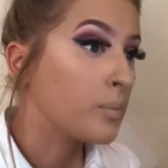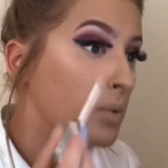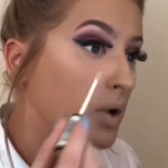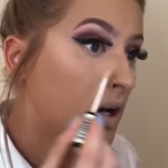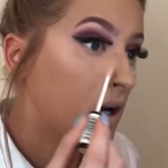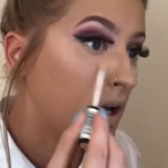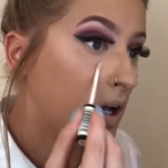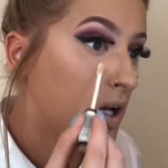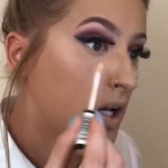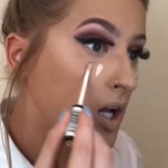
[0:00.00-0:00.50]

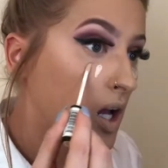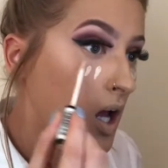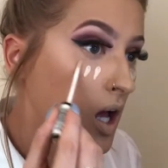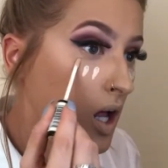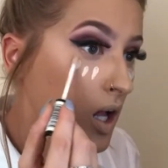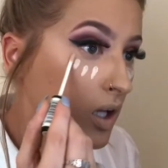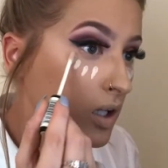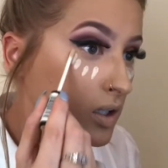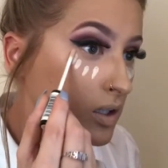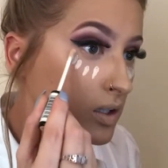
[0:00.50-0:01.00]
Bloody
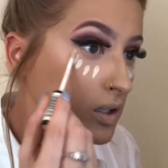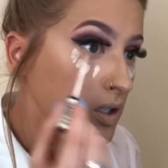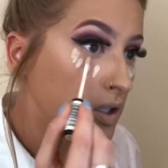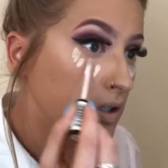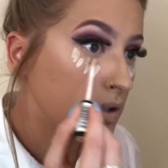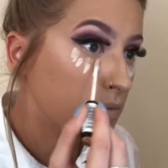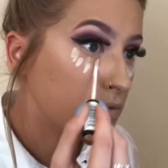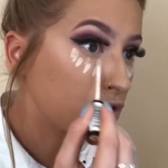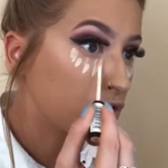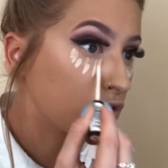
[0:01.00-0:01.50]
hell.
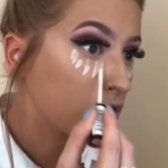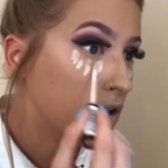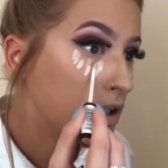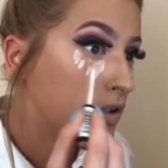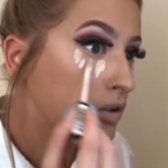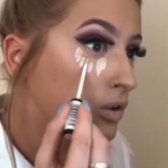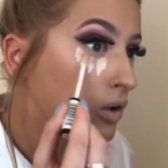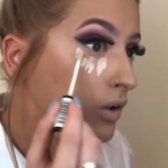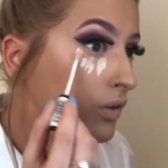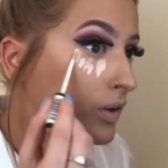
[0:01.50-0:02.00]
So I'm just going to
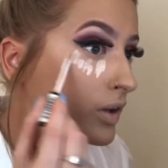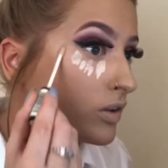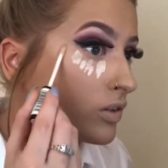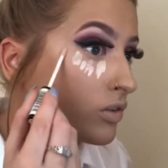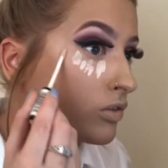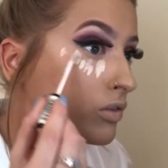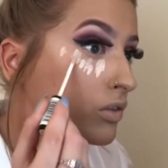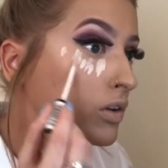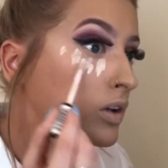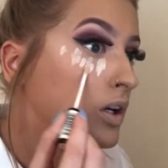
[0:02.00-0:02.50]
dot this
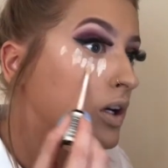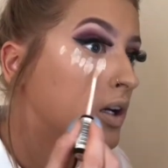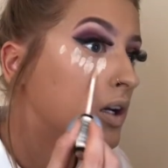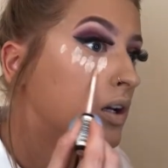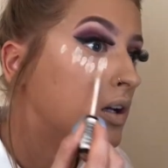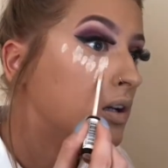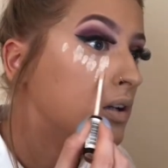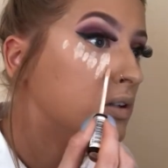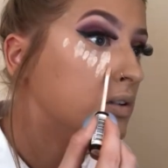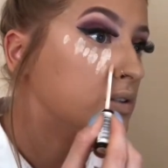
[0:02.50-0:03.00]

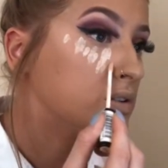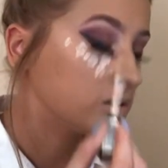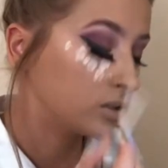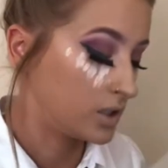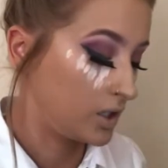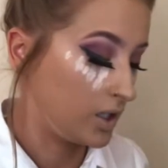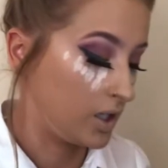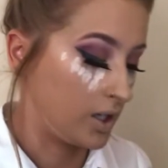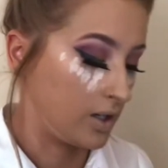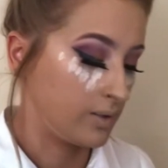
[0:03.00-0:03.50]
around
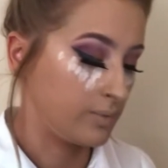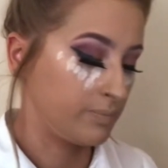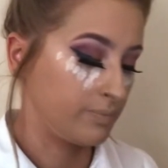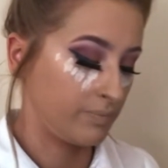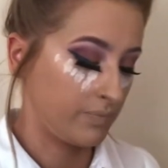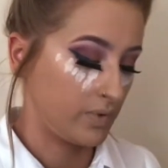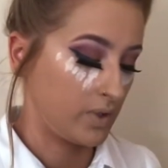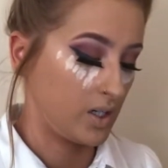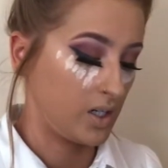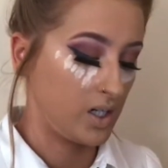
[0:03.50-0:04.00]
here.
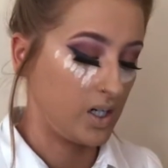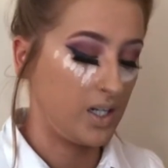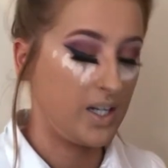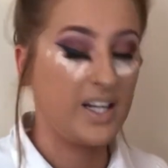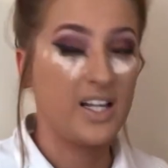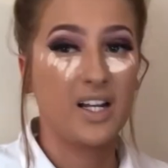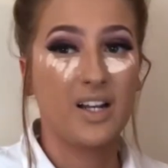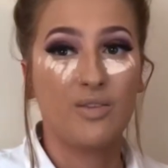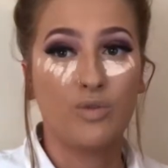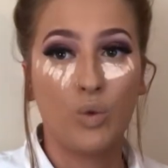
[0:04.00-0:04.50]
I
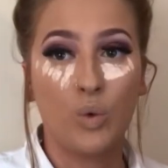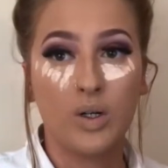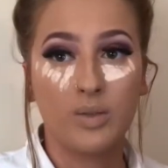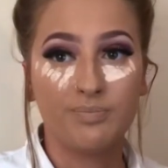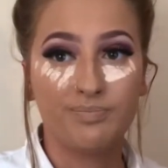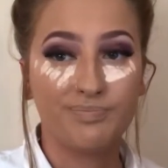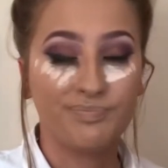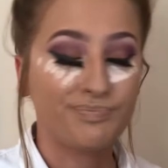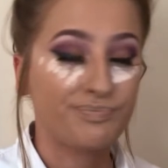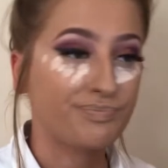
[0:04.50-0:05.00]
need another one.
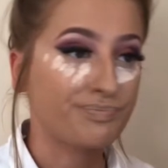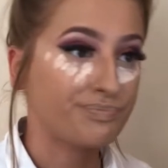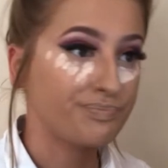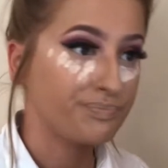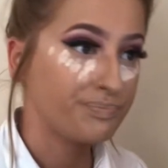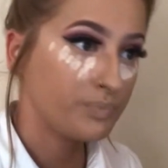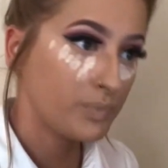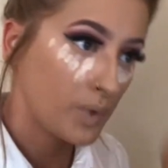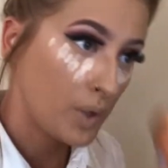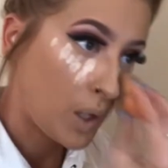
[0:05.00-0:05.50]

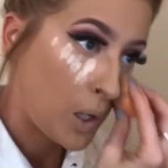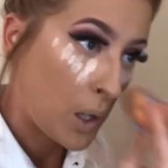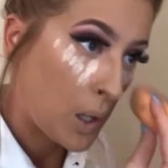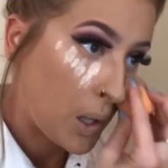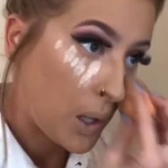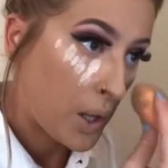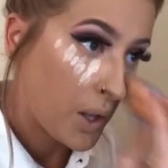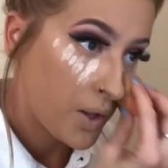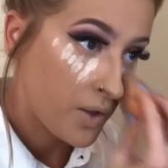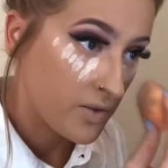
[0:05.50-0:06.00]

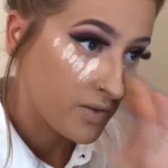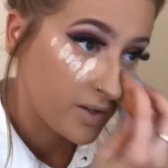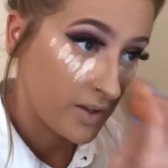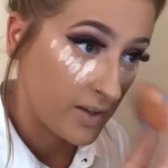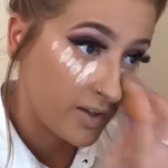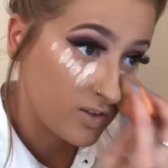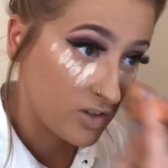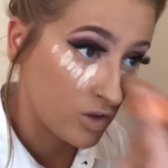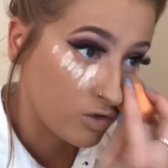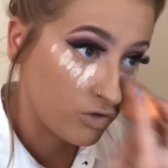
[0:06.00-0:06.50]
So
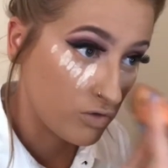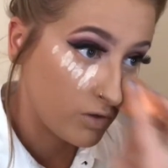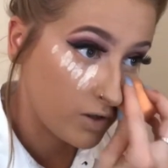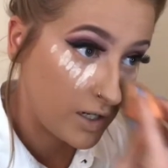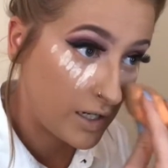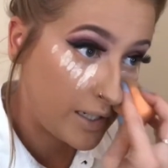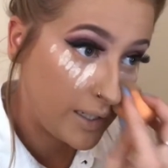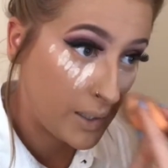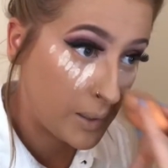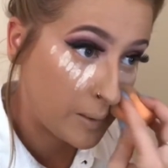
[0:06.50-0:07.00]
this is
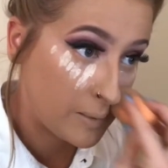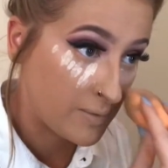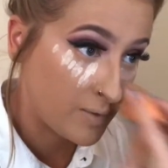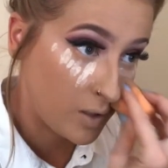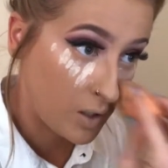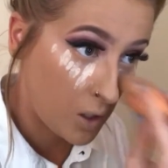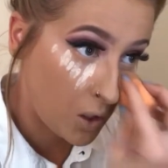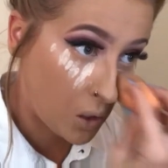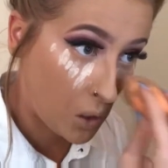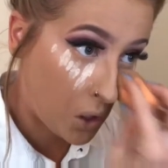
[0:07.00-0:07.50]
really good
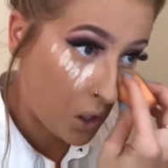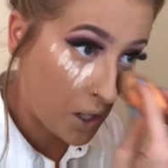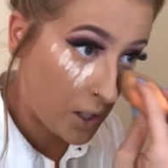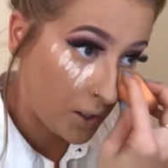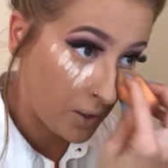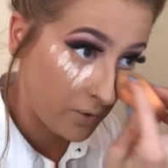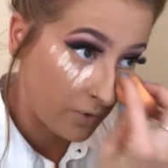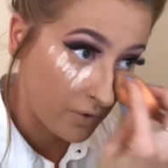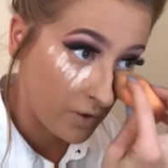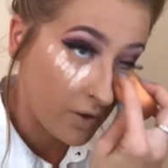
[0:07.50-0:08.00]
to
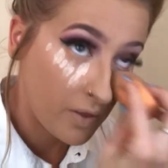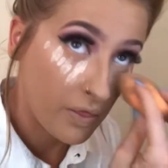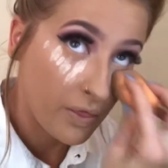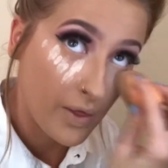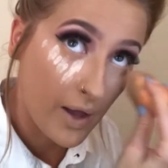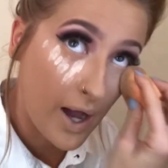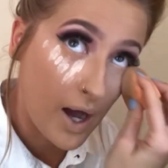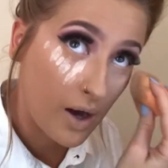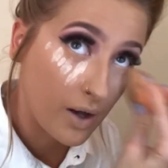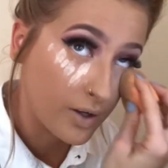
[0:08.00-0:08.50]
lighten
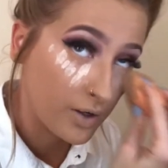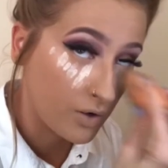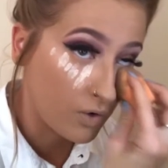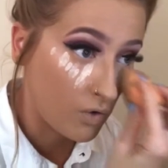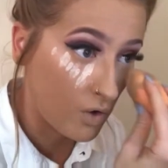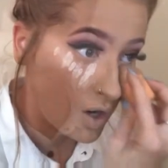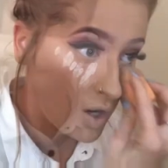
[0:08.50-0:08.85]
that under